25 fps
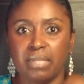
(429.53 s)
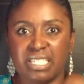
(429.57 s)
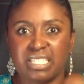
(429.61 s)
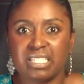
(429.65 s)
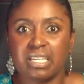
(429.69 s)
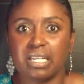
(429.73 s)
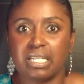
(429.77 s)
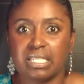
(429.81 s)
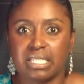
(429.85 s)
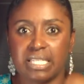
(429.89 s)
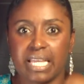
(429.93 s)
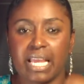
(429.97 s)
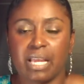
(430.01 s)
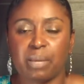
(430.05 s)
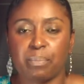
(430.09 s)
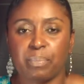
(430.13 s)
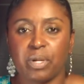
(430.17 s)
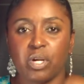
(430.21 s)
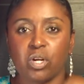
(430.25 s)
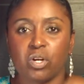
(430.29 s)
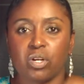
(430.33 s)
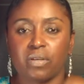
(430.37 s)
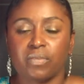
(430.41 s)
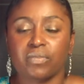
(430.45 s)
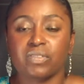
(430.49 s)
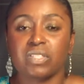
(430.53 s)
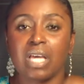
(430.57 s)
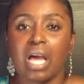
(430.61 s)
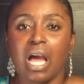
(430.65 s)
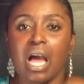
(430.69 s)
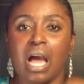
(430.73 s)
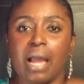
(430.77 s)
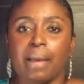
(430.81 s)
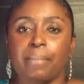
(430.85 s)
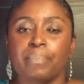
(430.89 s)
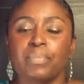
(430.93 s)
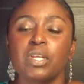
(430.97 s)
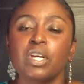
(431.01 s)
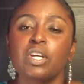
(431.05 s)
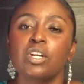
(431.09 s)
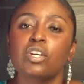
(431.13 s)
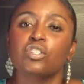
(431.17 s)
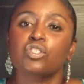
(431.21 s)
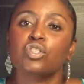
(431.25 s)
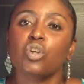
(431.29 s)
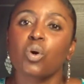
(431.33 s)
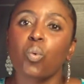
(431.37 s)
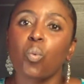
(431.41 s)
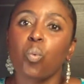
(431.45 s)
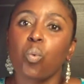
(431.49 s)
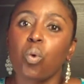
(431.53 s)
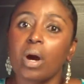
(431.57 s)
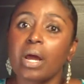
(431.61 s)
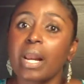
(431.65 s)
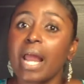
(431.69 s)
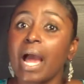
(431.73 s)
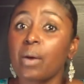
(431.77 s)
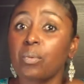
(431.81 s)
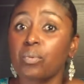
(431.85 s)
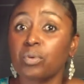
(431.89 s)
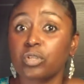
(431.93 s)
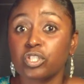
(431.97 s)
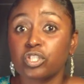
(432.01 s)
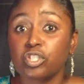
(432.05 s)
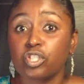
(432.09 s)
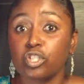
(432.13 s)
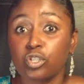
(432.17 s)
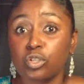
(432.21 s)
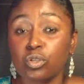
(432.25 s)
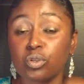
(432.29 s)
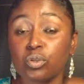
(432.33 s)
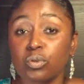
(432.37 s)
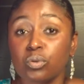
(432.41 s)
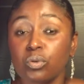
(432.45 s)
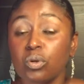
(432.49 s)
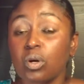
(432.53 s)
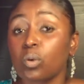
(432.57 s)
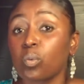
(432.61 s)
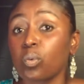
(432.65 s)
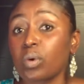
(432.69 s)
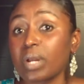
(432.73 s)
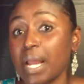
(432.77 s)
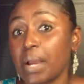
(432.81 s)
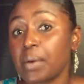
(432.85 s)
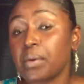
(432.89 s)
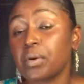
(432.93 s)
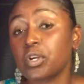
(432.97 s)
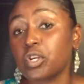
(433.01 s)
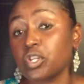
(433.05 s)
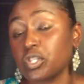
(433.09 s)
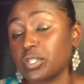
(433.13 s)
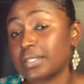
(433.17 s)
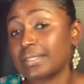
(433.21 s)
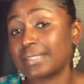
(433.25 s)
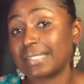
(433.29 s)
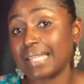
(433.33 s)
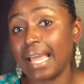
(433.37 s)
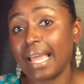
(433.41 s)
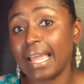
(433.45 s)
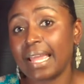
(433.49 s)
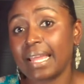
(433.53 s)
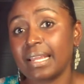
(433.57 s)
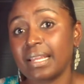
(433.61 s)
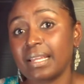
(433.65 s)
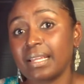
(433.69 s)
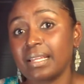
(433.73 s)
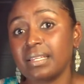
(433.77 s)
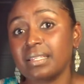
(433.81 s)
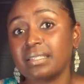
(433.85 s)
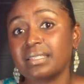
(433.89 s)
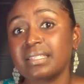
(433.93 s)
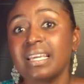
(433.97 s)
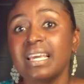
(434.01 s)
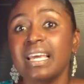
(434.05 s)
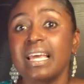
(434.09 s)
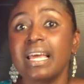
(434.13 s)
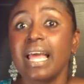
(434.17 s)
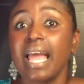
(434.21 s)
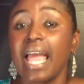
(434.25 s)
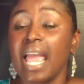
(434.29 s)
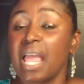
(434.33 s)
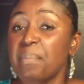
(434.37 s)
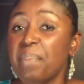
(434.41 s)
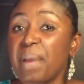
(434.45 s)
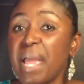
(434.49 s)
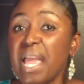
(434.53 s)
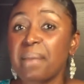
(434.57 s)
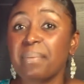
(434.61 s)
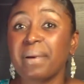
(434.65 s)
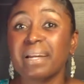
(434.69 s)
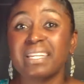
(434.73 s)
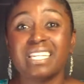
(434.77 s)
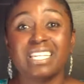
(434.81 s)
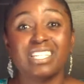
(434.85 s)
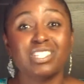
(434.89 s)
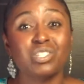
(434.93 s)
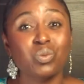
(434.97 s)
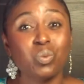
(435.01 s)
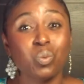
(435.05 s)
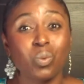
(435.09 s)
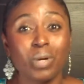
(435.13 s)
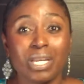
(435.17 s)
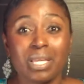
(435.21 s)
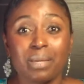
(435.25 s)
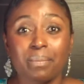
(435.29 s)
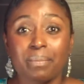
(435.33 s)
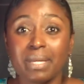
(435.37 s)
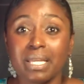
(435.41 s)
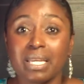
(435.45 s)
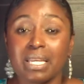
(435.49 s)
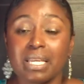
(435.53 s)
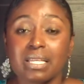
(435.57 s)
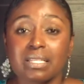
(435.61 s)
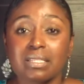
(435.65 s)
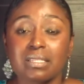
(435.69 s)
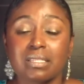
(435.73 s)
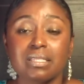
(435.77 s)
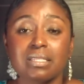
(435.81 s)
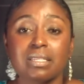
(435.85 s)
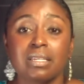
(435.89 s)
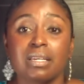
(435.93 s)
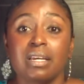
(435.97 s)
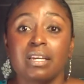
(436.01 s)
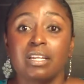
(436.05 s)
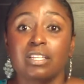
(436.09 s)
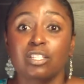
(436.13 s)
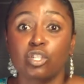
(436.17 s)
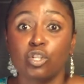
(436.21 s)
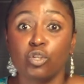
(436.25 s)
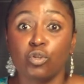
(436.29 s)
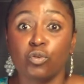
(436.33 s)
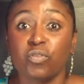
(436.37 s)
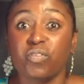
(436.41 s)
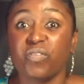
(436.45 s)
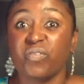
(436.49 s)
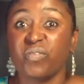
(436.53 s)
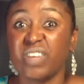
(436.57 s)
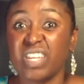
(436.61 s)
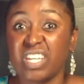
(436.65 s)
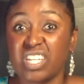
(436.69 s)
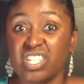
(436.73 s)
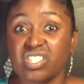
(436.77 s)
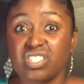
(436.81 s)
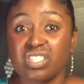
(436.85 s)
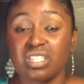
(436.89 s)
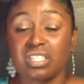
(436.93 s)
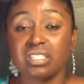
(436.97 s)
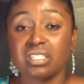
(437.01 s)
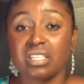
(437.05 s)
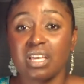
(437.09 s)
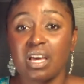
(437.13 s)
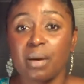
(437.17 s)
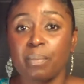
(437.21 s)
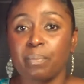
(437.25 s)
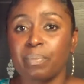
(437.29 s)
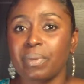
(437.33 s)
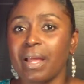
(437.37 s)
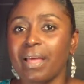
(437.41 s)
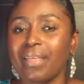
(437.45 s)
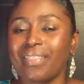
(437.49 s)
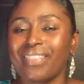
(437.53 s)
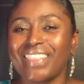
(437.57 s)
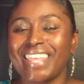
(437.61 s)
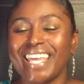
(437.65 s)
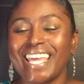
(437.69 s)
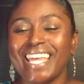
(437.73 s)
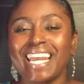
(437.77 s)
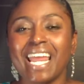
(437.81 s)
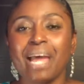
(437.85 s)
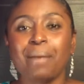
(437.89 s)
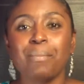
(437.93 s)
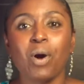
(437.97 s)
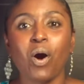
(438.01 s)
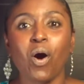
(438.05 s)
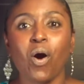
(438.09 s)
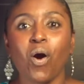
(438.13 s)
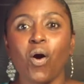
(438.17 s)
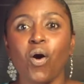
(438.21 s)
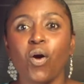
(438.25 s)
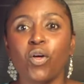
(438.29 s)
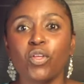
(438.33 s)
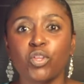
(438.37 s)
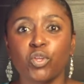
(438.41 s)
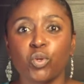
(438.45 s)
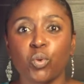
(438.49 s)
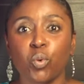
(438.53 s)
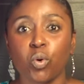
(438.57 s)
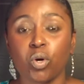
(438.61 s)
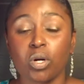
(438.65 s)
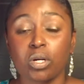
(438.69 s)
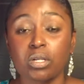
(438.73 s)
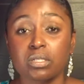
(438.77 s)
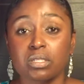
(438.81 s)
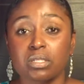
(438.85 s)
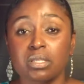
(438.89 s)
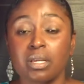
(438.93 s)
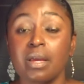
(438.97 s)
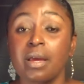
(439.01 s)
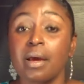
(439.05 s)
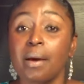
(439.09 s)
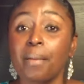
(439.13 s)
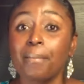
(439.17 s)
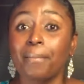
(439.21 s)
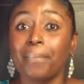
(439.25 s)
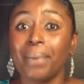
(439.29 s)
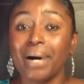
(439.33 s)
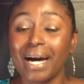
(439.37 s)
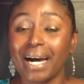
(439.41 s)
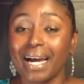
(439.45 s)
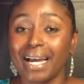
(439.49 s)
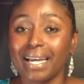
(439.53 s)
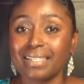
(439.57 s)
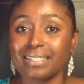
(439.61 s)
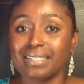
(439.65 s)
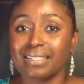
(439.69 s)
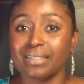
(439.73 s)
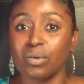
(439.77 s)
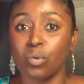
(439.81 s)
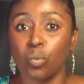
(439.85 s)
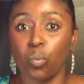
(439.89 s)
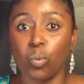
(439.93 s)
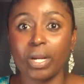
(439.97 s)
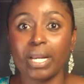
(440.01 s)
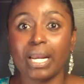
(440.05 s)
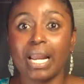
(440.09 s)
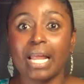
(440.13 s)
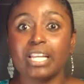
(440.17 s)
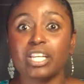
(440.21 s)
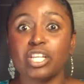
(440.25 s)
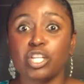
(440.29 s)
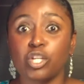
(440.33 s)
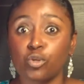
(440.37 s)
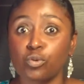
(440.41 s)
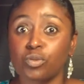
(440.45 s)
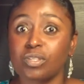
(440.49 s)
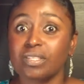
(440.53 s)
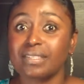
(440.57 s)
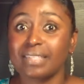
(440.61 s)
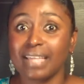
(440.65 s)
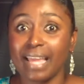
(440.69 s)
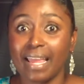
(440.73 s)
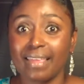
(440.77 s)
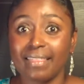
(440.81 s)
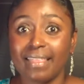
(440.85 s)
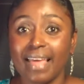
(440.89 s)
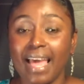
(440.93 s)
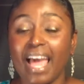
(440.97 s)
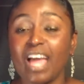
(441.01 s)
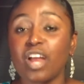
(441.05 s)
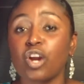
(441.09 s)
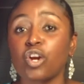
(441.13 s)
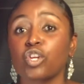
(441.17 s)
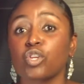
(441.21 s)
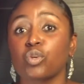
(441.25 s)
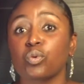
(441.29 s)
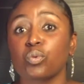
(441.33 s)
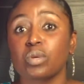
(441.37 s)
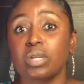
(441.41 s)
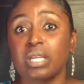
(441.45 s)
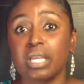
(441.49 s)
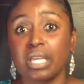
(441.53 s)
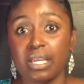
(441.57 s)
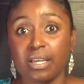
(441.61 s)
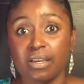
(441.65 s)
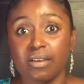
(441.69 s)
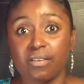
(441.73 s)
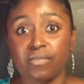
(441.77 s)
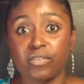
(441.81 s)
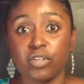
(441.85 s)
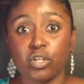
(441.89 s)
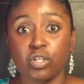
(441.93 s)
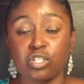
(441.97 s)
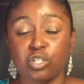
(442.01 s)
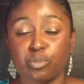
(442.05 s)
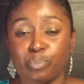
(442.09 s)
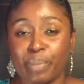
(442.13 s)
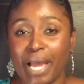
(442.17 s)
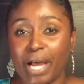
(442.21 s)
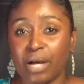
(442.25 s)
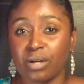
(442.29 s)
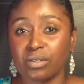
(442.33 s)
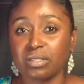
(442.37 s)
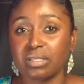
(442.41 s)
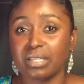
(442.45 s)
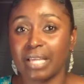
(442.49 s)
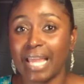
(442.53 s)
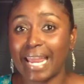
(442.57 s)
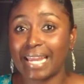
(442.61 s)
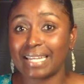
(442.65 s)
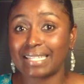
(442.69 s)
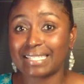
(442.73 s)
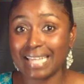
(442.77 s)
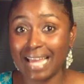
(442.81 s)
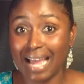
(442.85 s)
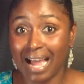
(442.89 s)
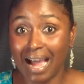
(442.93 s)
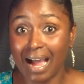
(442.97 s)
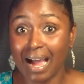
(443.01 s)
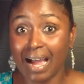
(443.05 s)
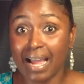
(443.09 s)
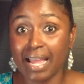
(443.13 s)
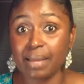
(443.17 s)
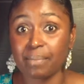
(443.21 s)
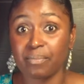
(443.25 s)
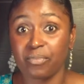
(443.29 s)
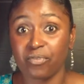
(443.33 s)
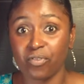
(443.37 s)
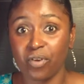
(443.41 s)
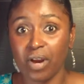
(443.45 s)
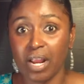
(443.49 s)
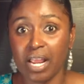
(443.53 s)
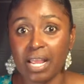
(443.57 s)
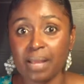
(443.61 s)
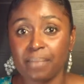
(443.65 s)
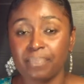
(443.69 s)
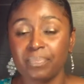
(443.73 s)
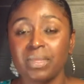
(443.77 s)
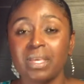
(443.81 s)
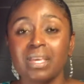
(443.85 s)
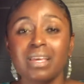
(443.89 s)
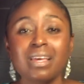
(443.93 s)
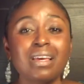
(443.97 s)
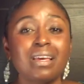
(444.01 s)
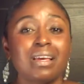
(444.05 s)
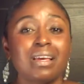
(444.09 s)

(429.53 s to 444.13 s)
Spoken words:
is going to take a period of time. So what I would do, or what I could say is, hey babe, I need 20 minutes to finish this up and then I'm all yours. But when you say that, or you give your spouse a time frame,